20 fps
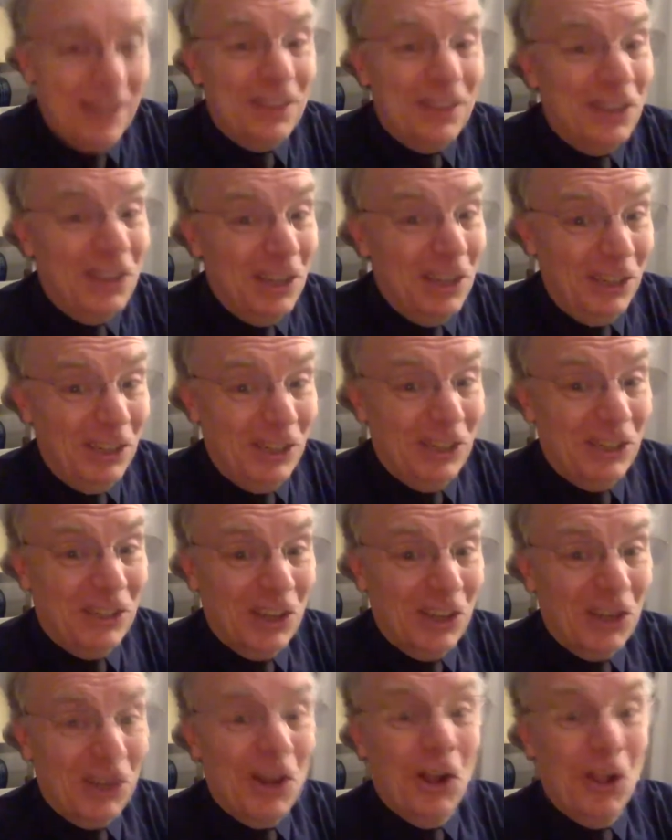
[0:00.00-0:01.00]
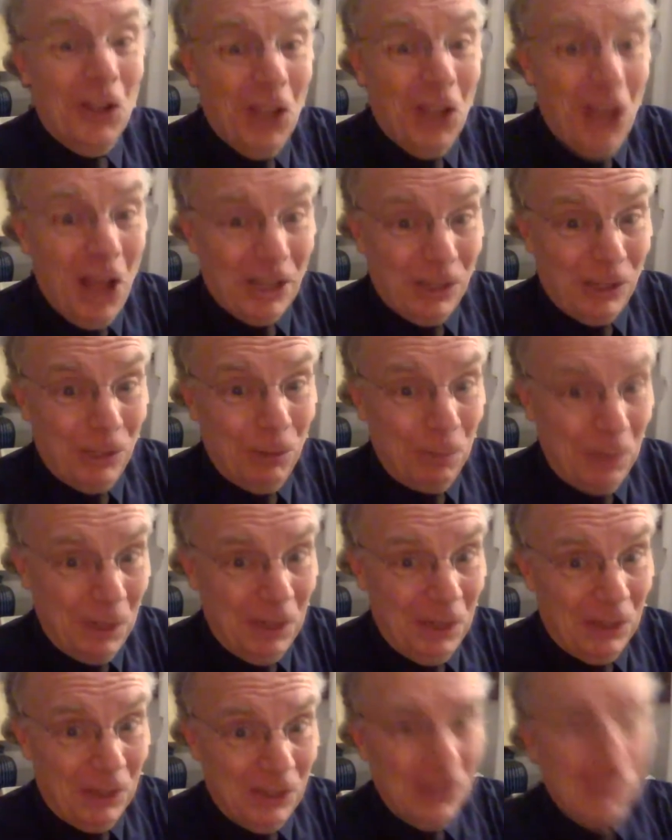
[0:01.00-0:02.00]
This is a colossal
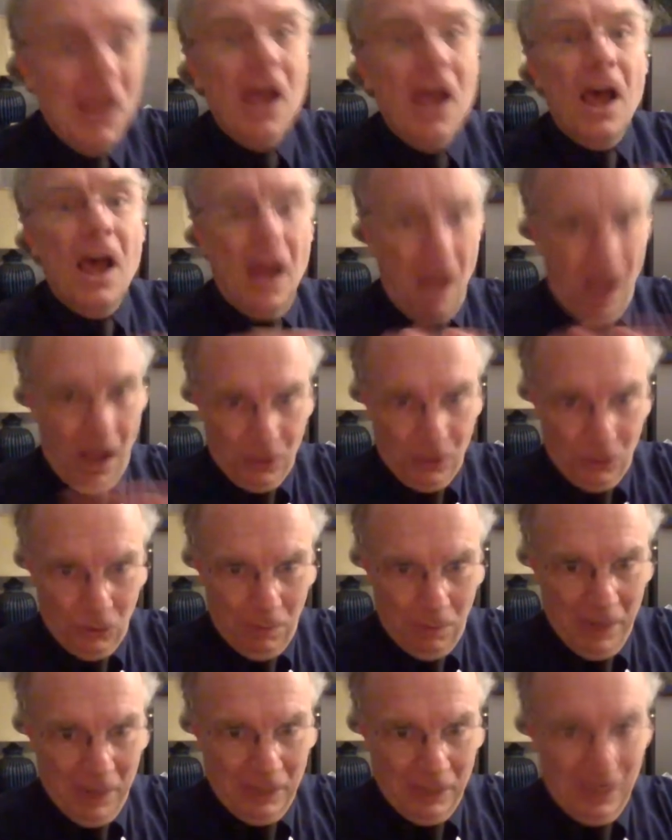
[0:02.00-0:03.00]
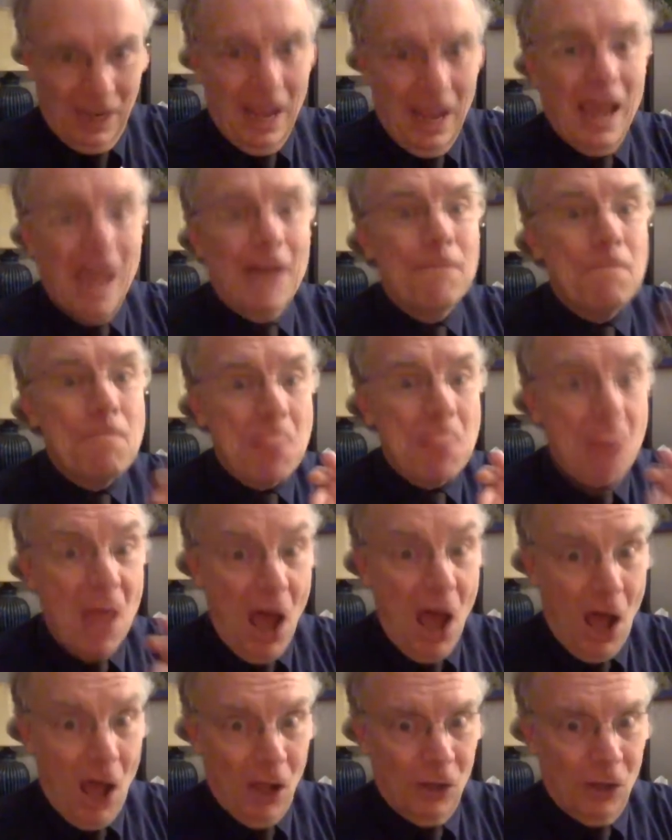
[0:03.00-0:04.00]
piece. I'll do the best I can.
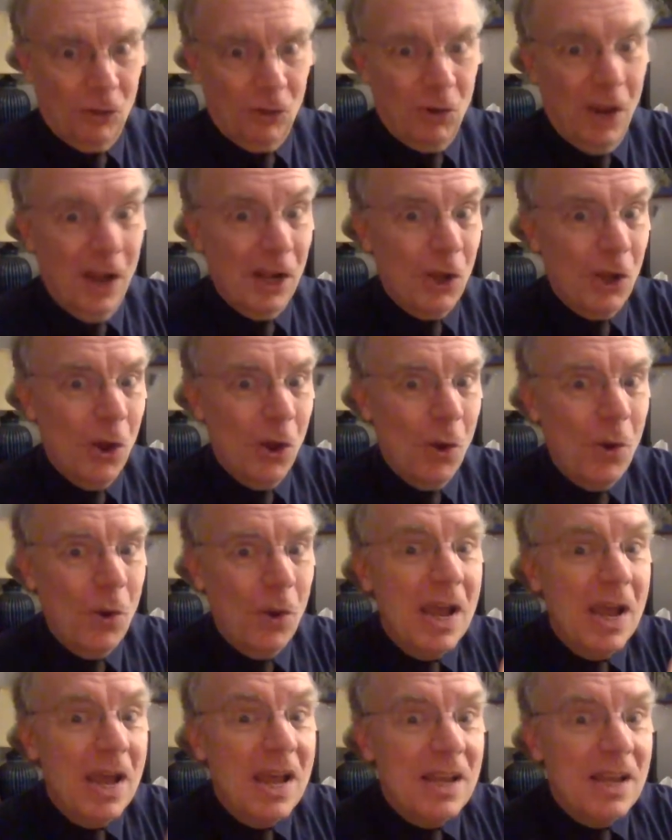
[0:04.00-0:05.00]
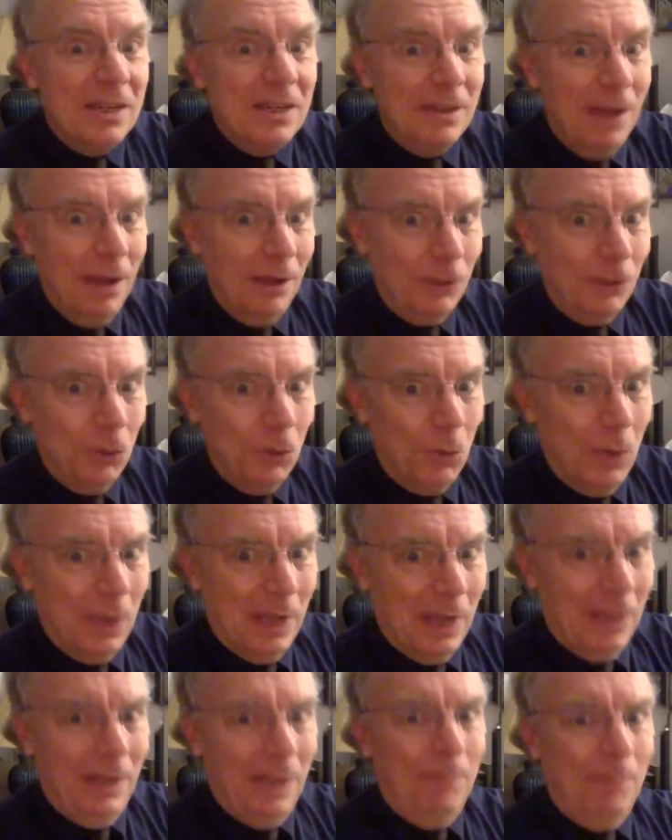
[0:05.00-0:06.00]
I'll try to go not too
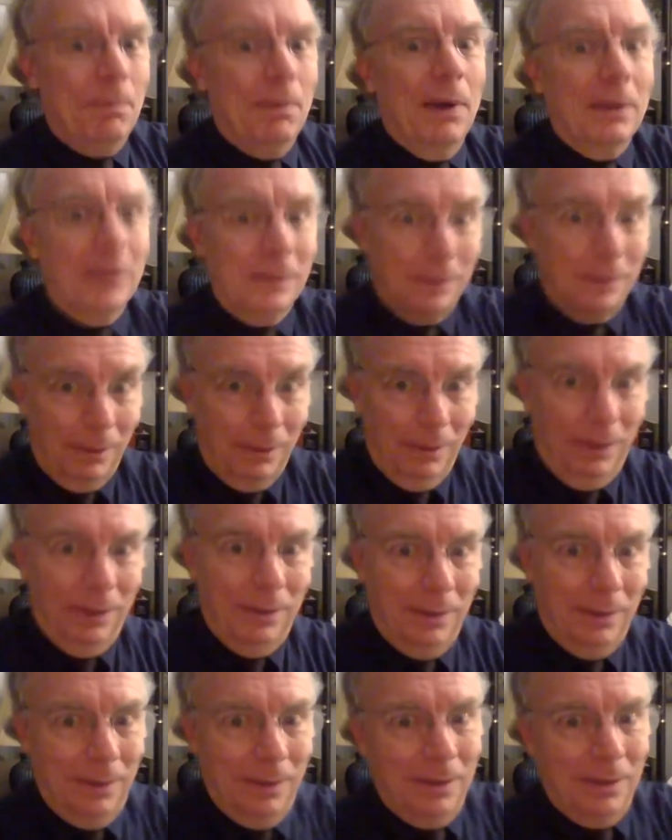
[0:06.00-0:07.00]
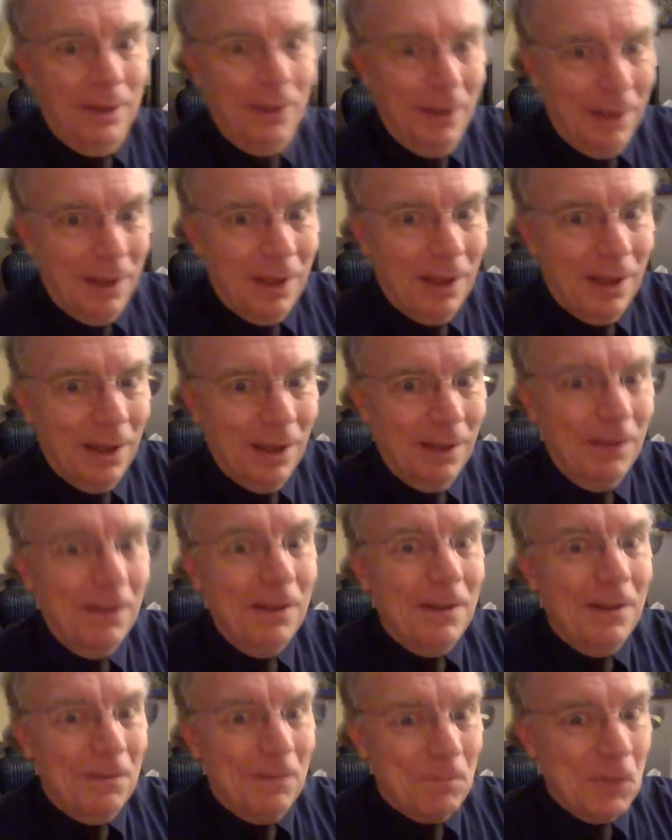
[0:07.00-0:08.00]
quickly, but
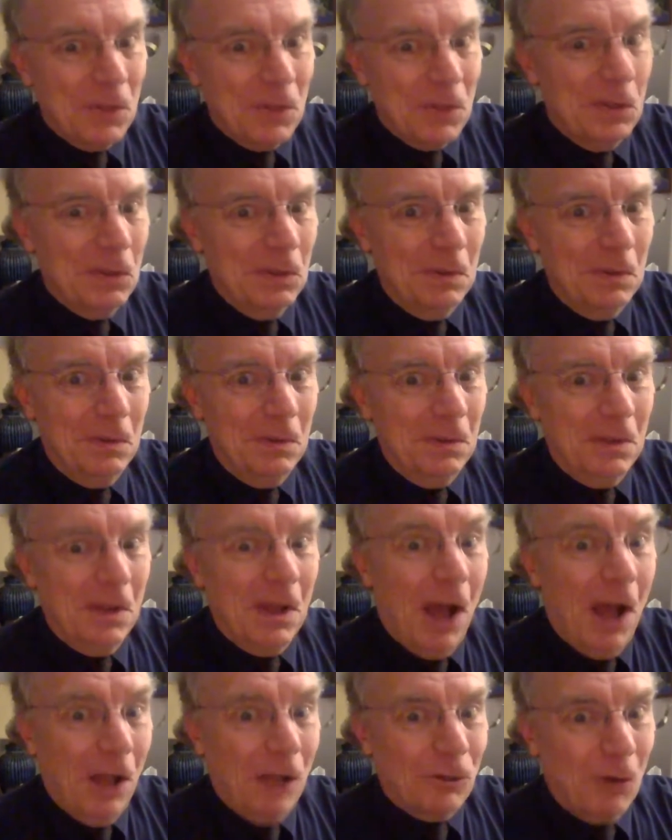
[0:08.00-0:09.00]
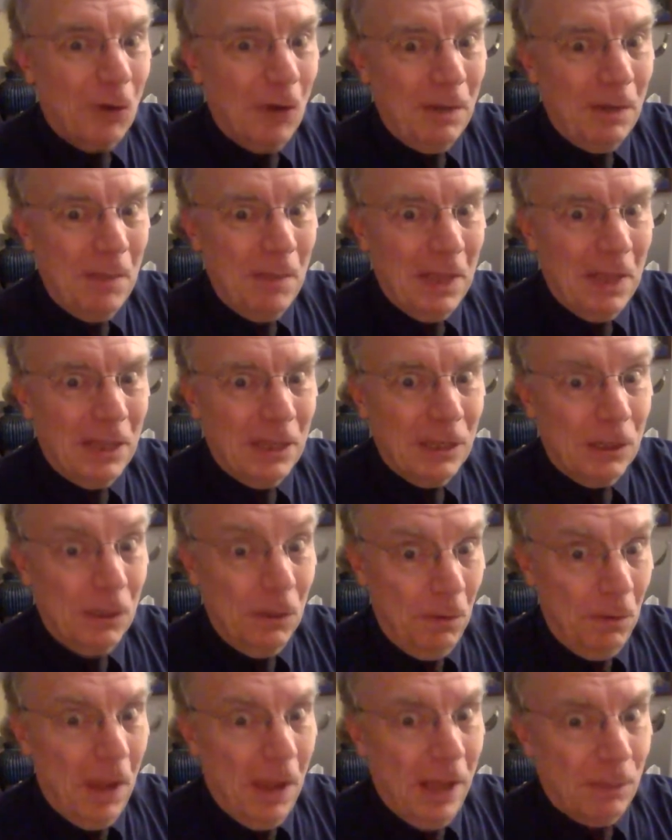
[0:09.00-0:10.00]
I'll try to make this
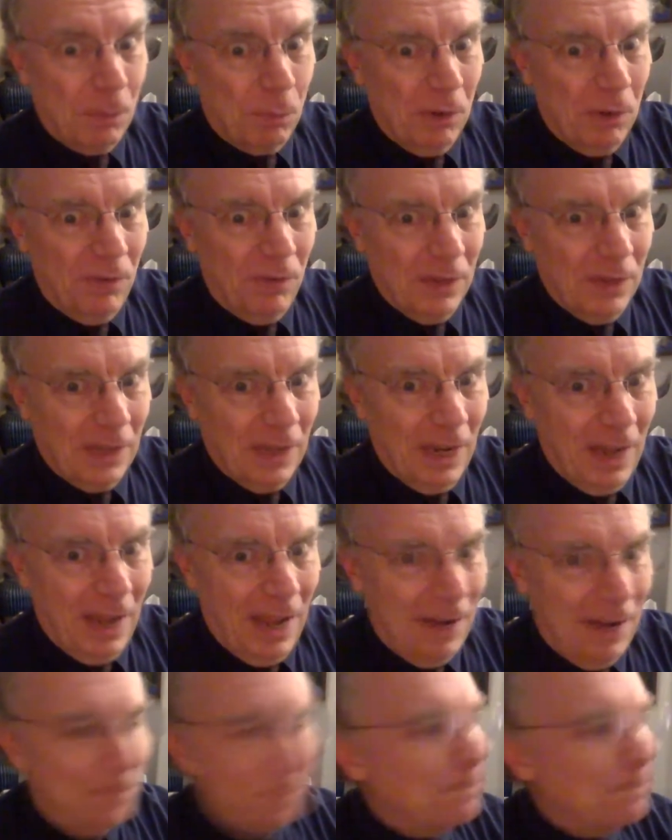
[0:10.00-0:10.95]
as brief as I can.